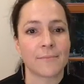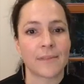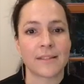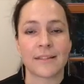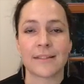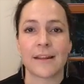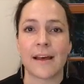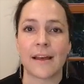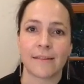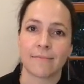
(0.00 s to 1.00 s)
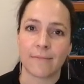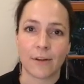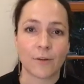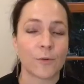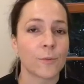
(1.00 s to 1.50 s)
this is not
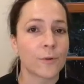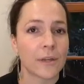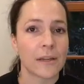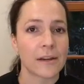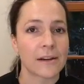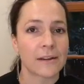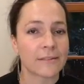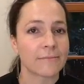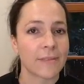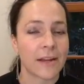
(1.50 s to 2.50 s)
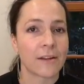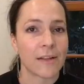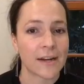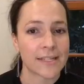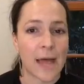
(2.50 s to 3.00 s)
a normal year, and a
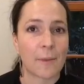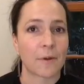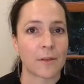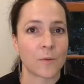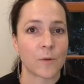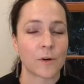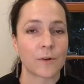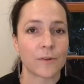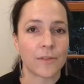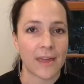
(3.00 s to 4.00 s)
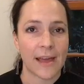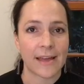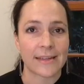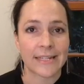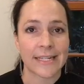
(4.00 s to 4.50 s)
lot is happening in the world
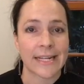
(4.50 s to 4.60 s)
that